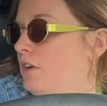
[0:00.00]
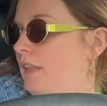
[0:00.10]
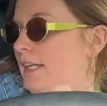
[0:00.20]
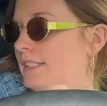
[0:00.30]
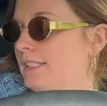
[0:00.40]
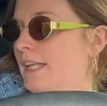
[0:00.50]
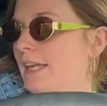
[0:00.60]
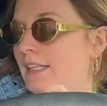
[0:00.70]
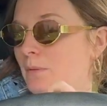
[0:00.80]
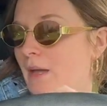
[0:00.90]
like
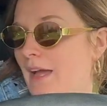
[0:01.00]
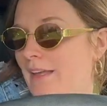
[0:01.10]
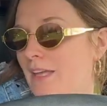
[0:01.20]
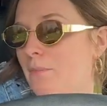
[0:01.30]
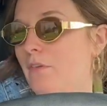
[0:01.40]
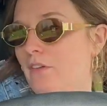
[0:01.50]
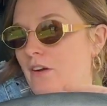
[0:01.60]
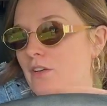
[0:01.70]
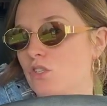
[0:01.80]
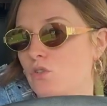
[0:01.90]
slightly baggy, but
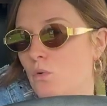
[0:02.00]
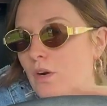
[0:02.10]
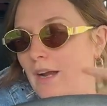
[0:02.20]
very short.